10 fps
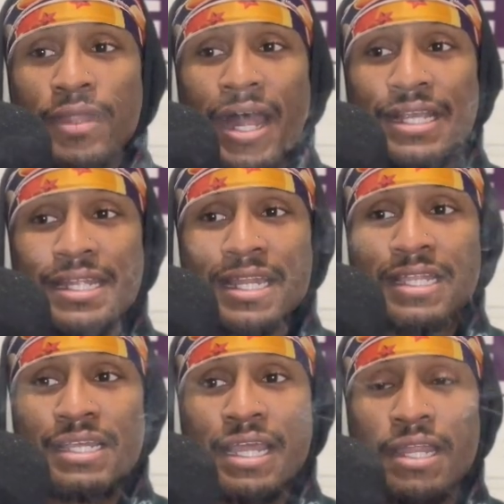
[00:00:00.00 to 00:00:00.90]

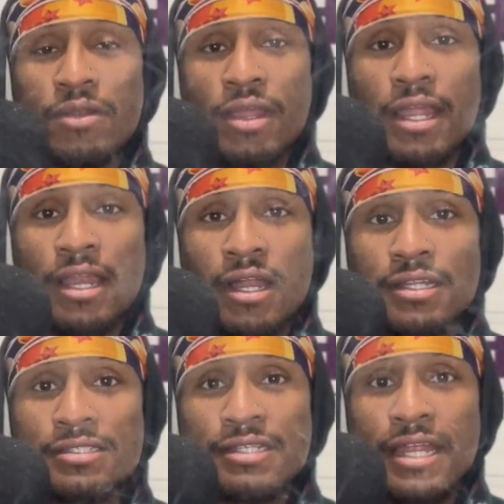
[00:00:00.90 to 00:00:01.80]
identity and
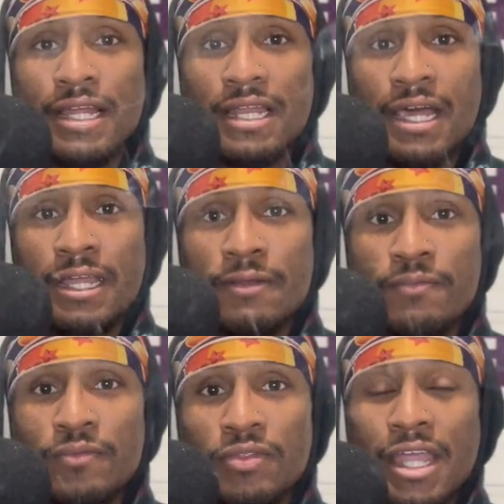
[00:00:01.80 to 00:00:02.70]
understanding like
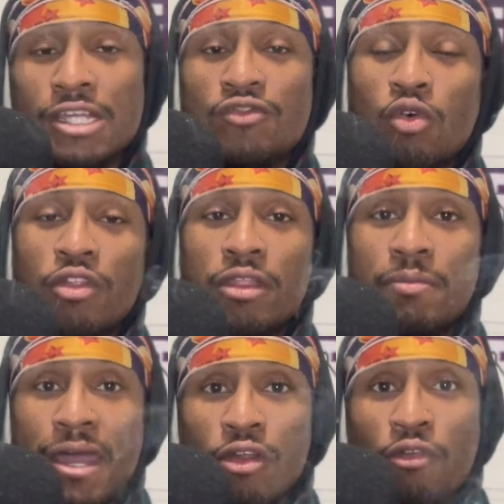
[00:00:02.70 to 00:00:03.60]
things for the
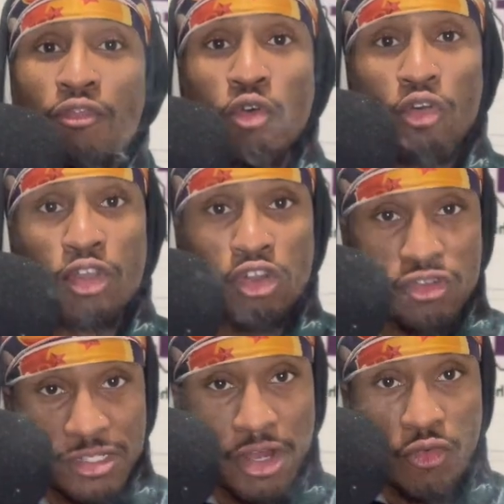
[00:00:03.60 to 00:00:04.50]
better, for
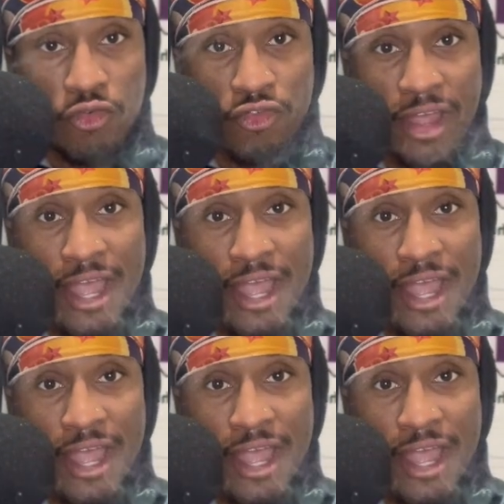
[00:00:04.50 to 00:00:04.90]
yourself